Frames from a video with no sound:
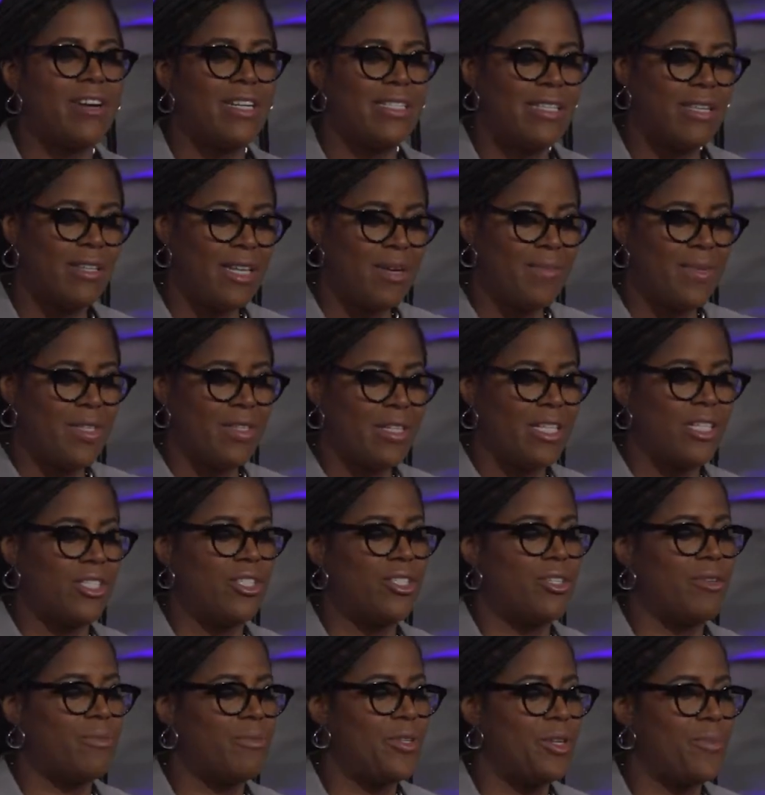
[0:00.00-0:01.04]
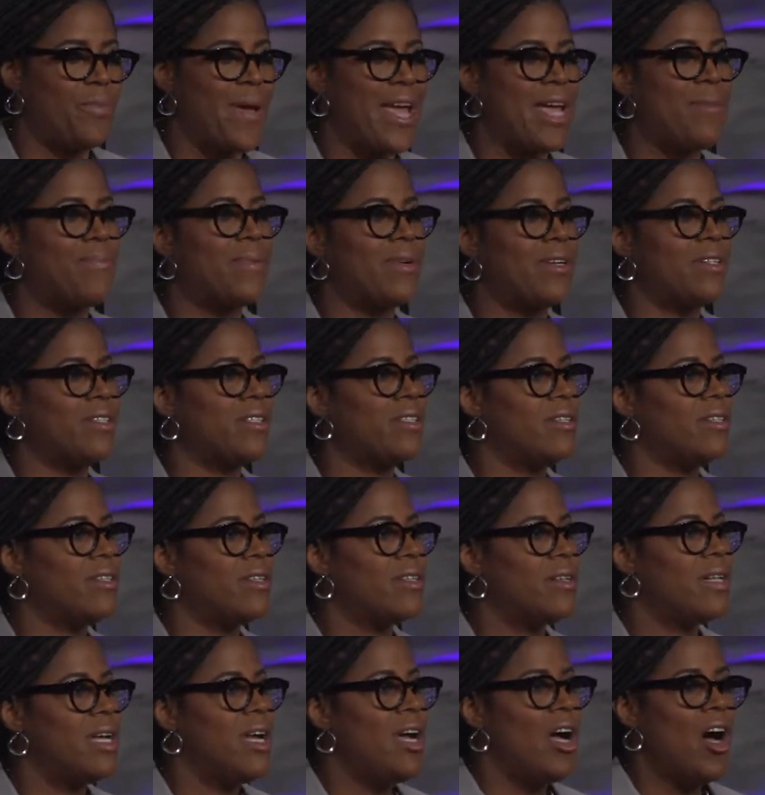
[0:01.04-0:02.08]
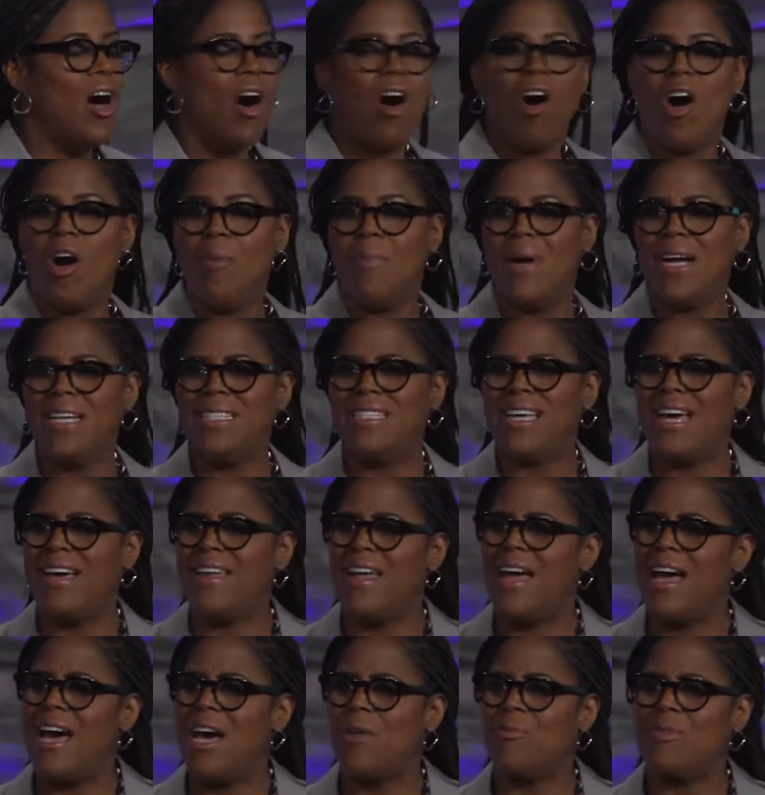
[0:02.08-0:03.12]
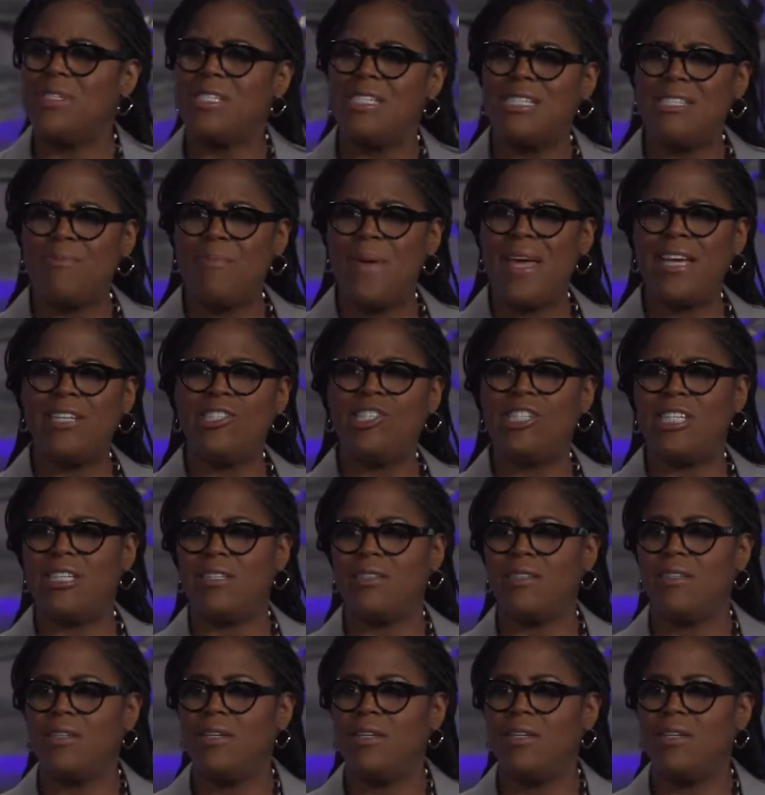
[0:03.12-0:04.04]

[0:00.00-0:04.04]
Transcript: I said, let me look at your papers. All my dad had was his pension.